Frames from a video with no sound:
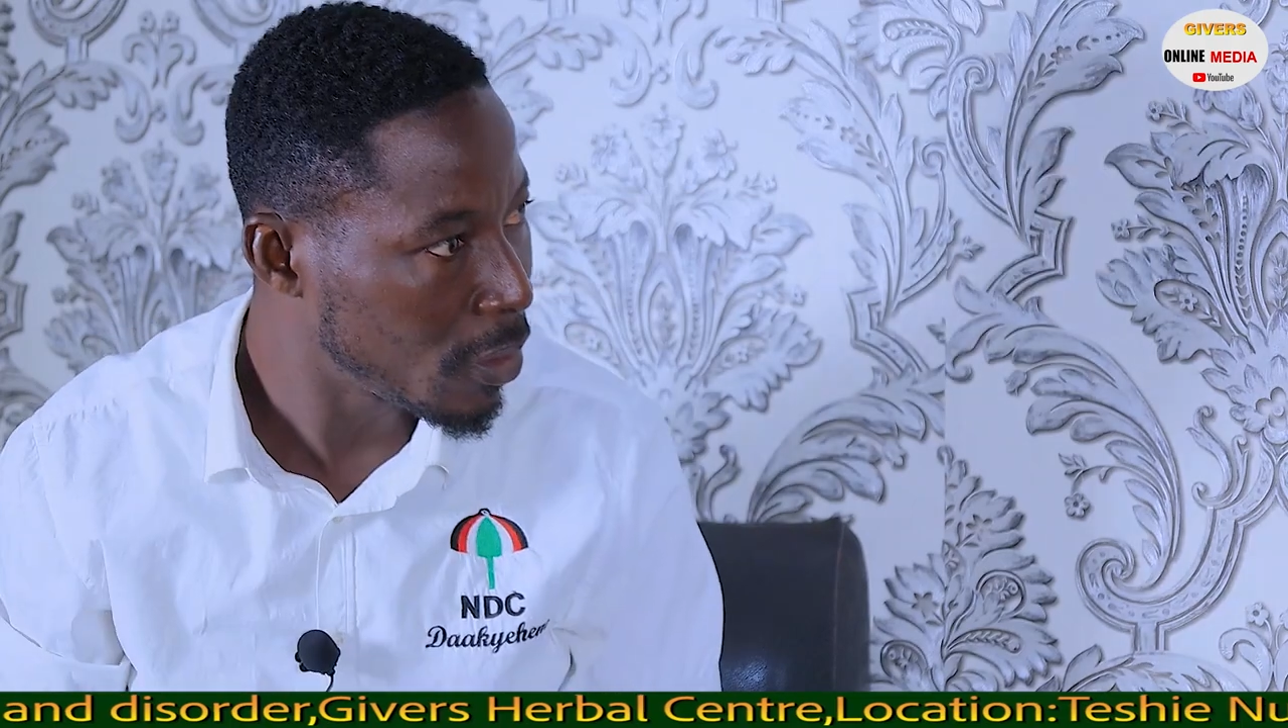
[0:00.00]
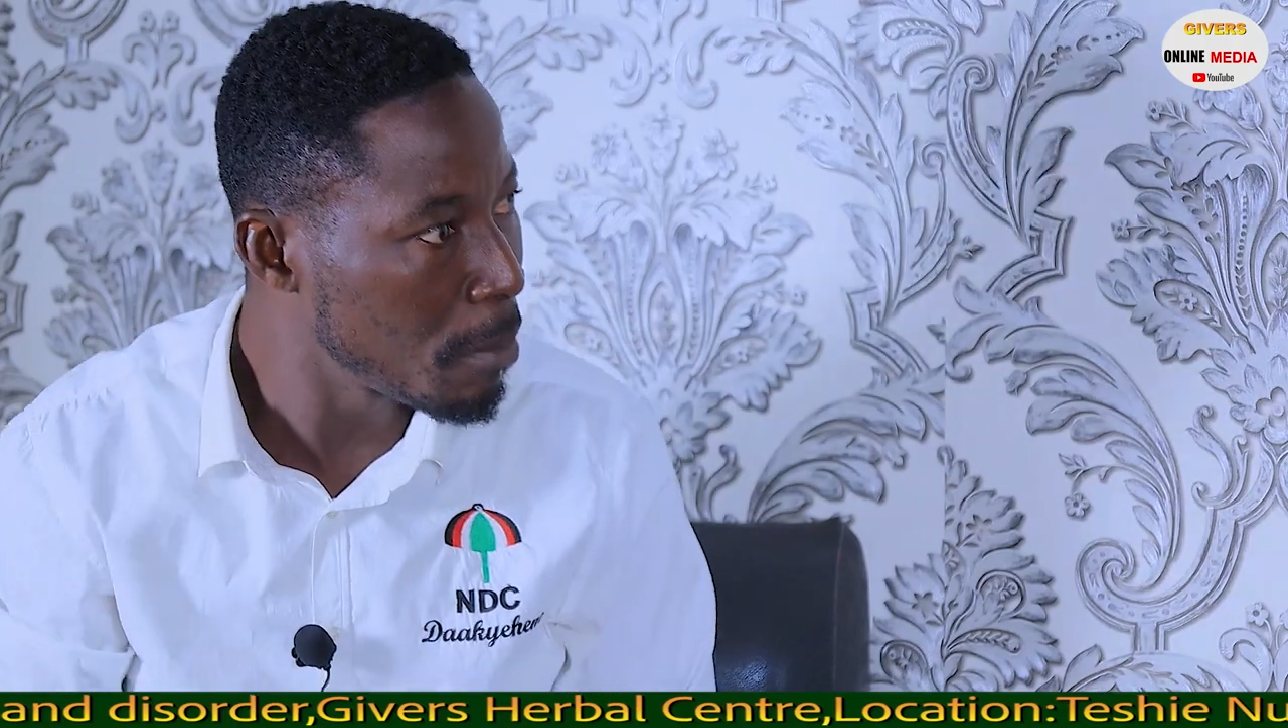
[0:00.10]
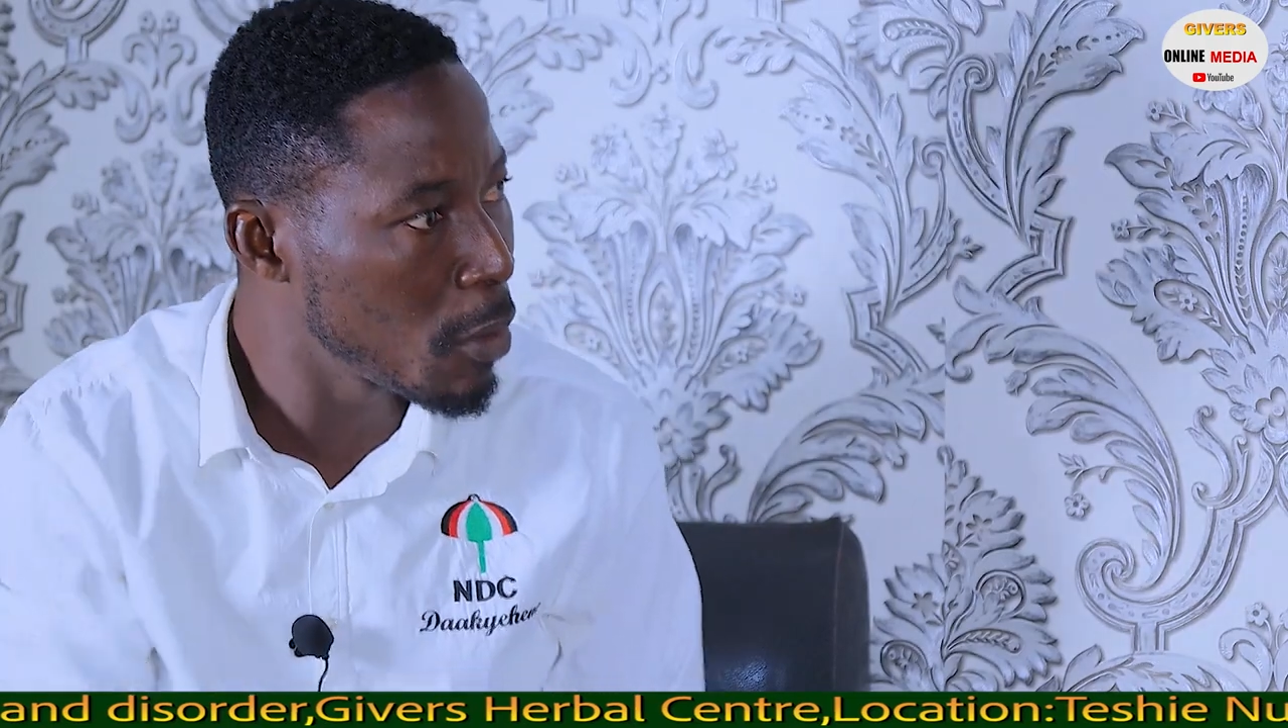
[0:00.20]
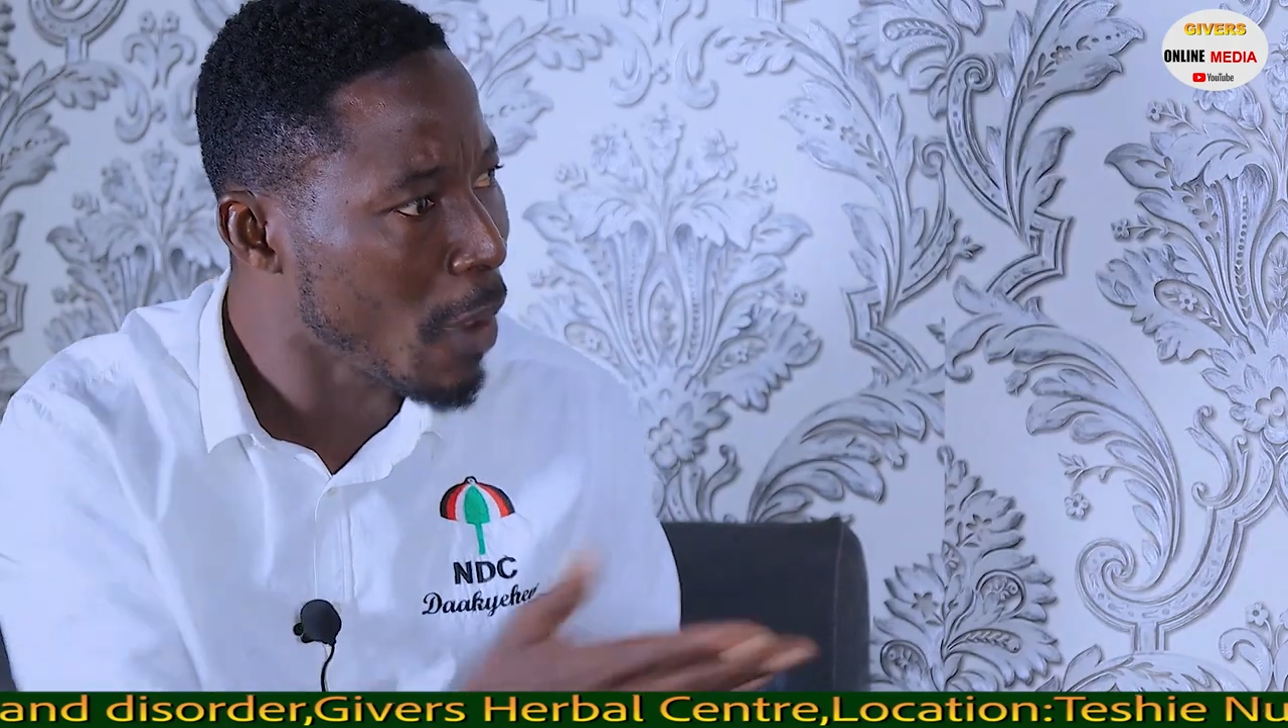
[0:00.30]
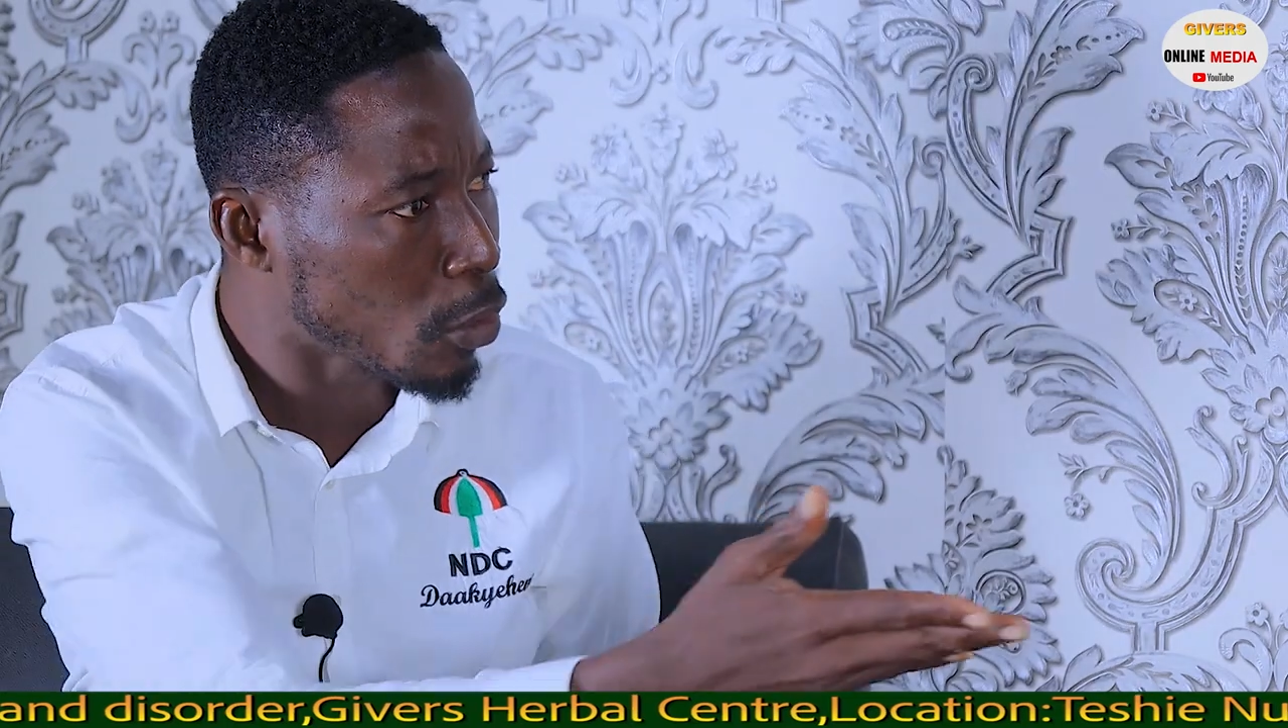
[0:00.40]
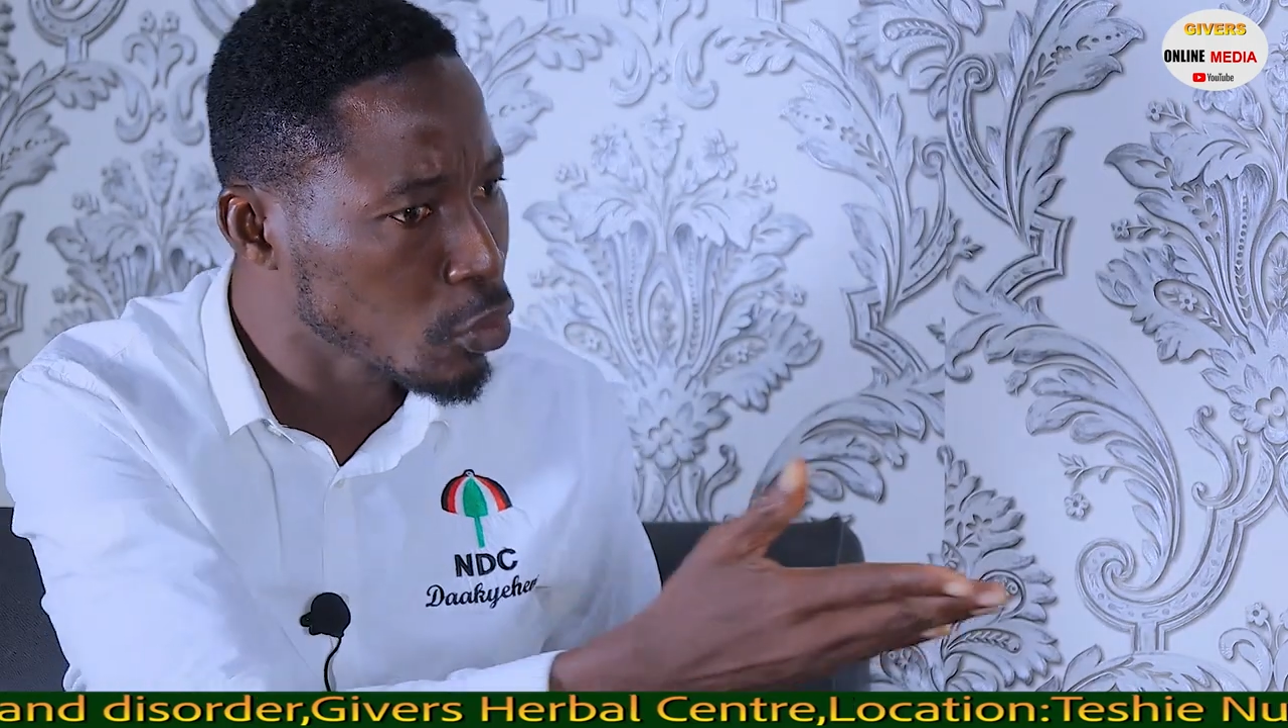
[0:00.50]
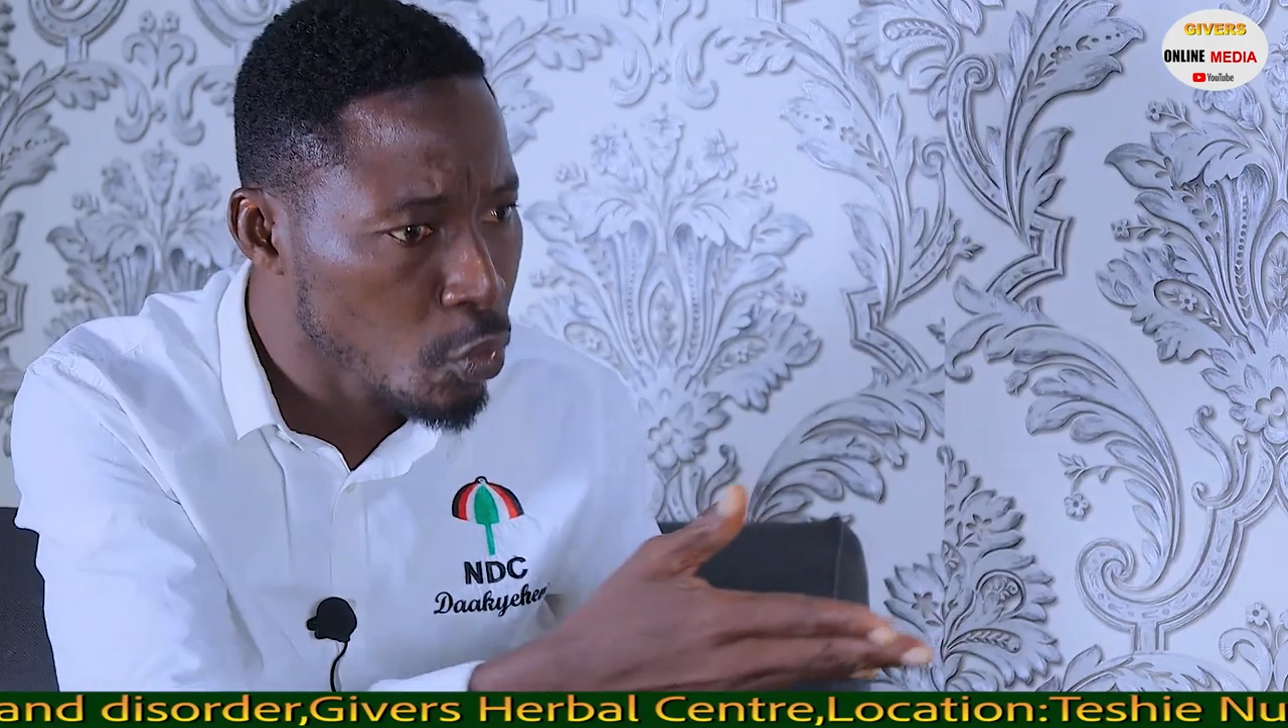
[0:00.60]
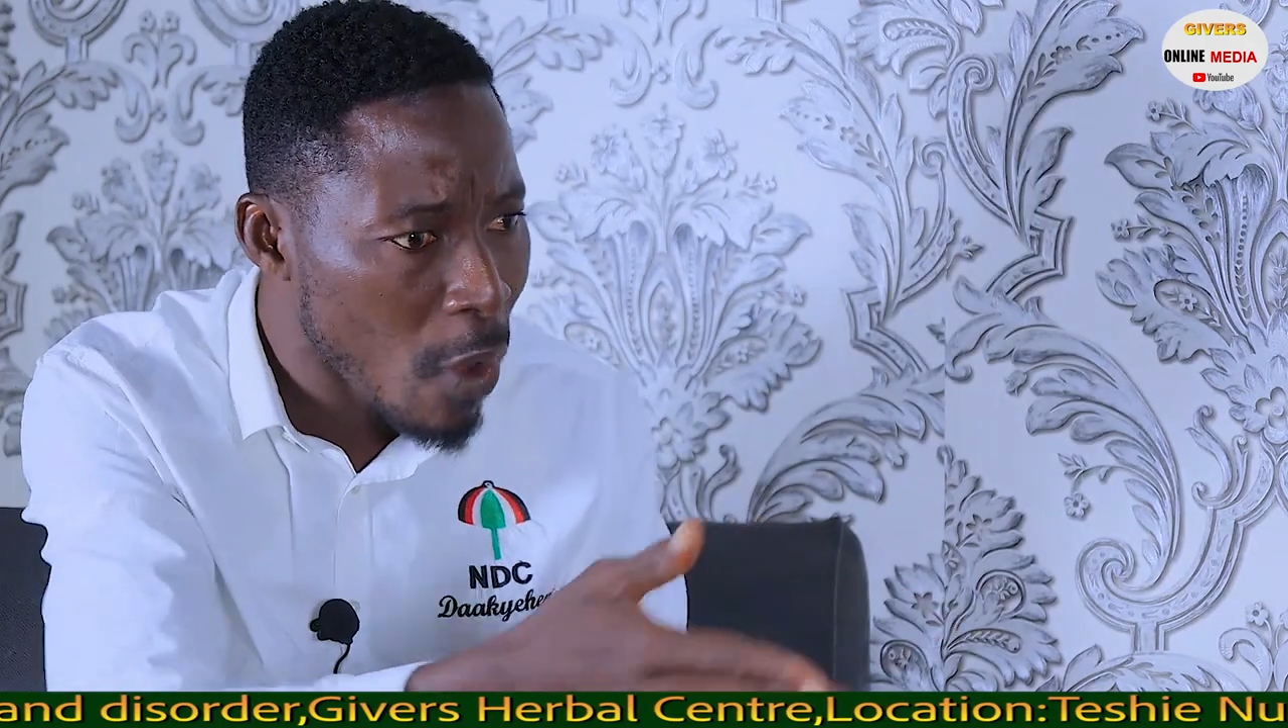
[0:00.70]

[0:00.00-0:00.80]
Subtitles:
Meanwhile, also,